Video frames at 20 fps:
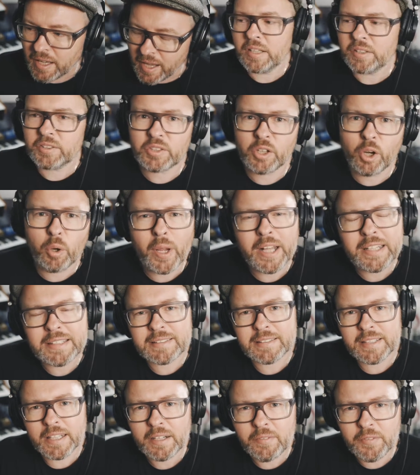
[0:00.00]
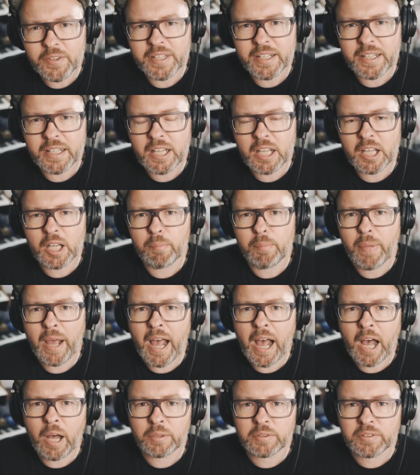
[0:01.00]
So instead of thinking
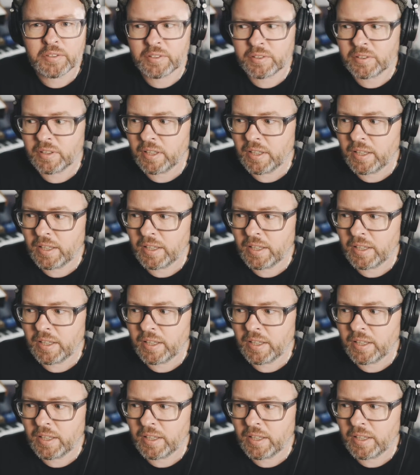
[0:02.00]
about